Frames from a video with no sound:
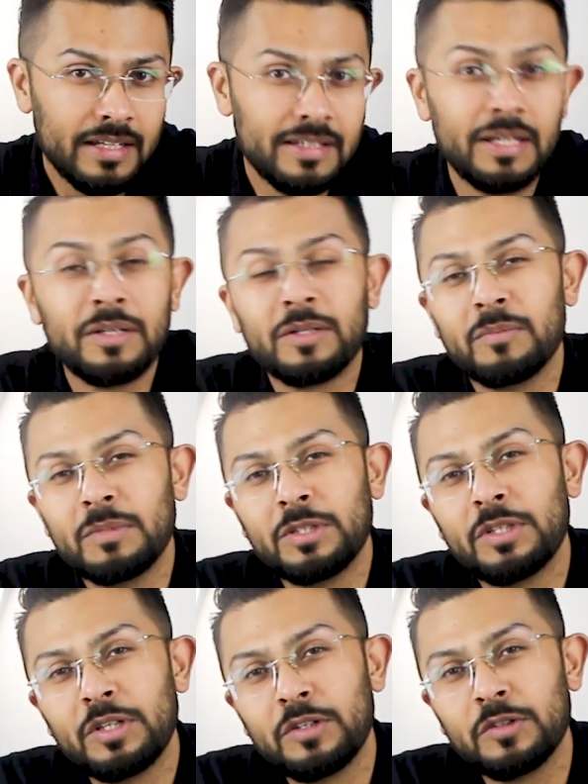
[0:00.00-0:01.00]
Dental
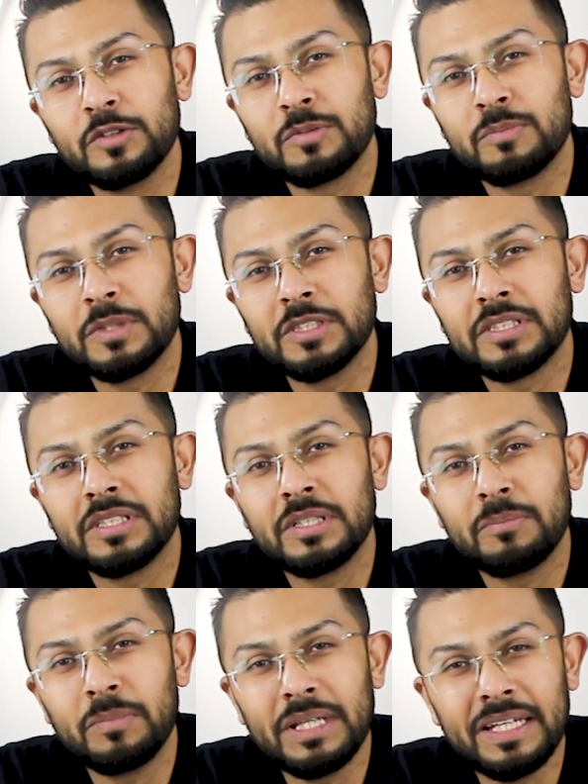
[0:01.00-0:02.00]
materials
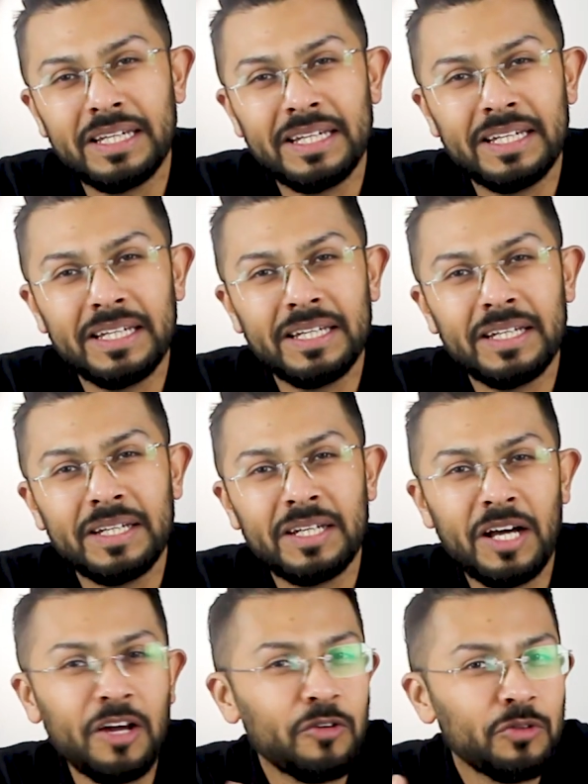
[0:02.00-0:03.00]
must be
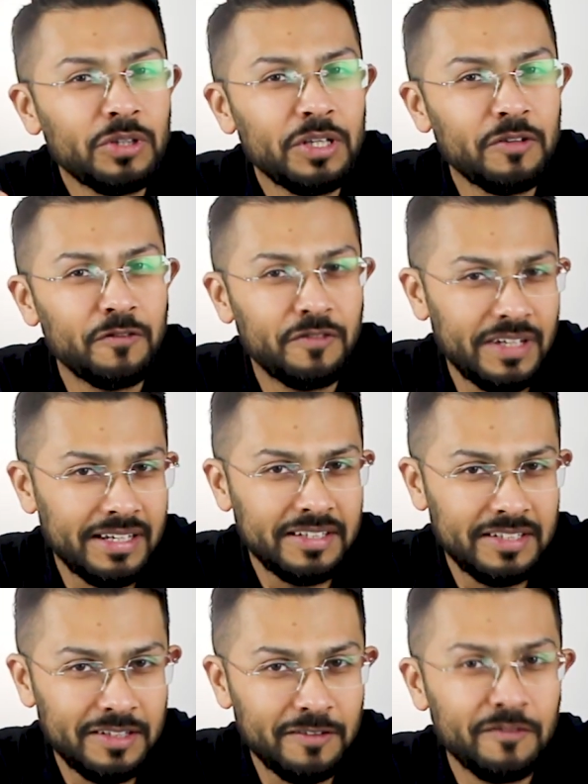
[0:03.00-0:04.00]
not only
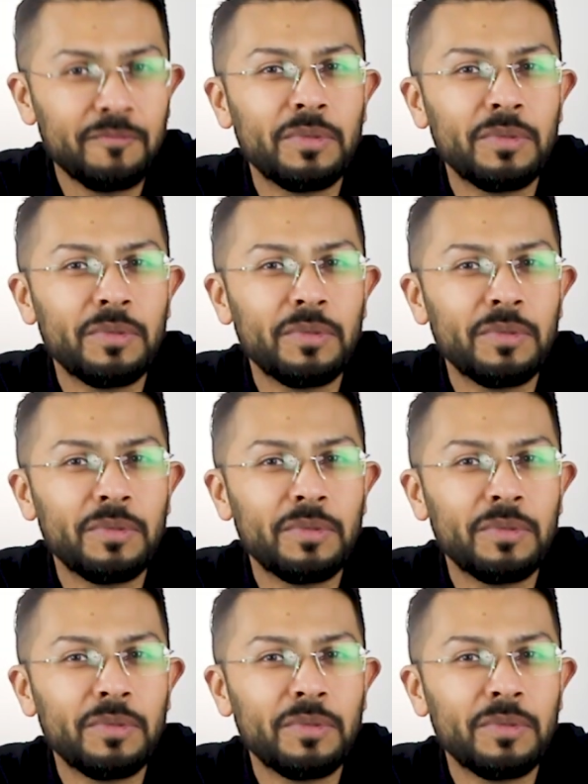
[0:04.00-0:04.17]
effective,